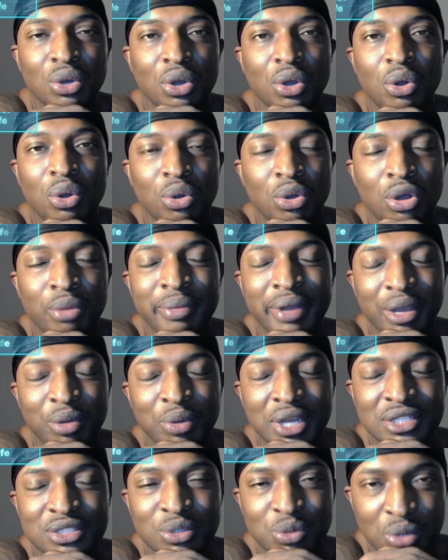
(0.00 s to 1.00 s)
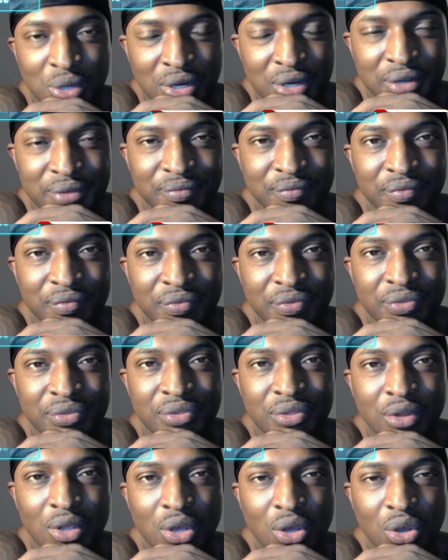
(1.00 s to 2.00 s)
on my way to work
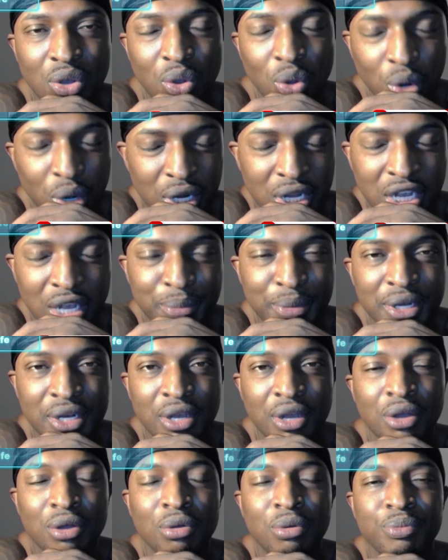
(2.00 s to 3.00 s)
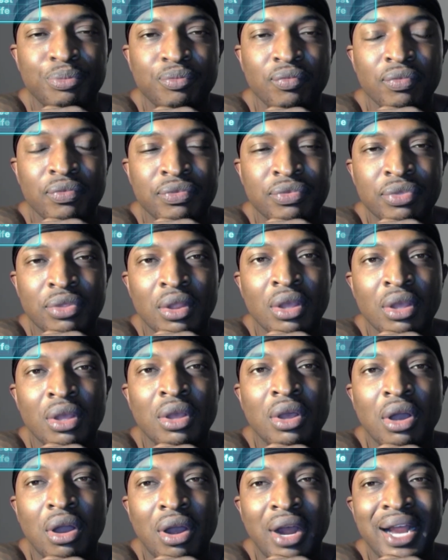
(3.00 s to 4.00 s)
or coming home.
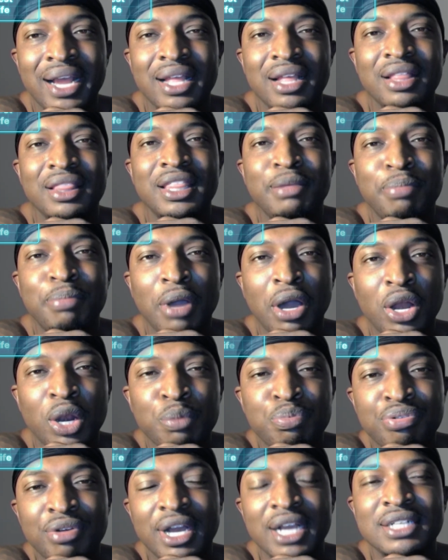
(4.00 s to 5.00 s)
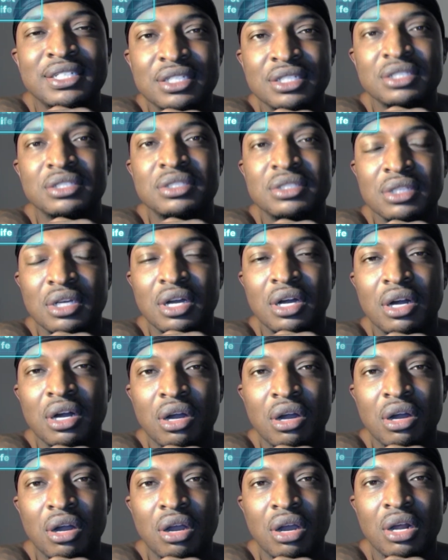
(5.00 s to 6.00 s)
All right, the bottle prices
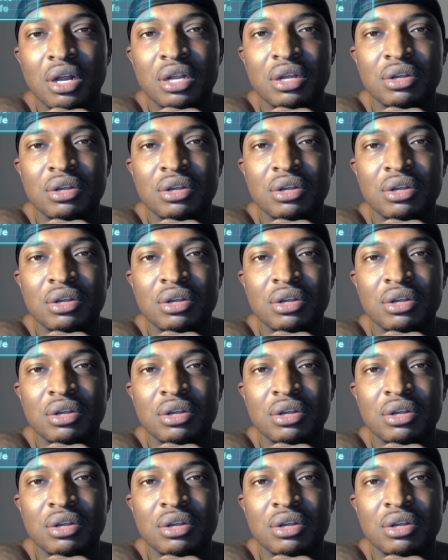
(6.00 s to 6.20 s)
are